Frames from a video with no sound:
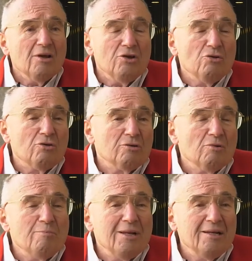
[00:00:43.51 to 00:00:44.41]
you could
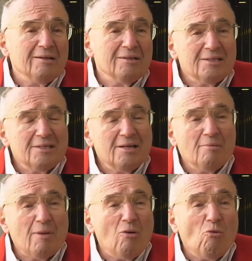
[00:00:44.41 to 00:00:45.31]
immediately see
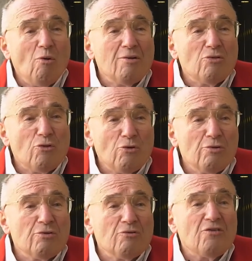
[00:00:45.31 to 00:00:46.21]
about 1/3 of the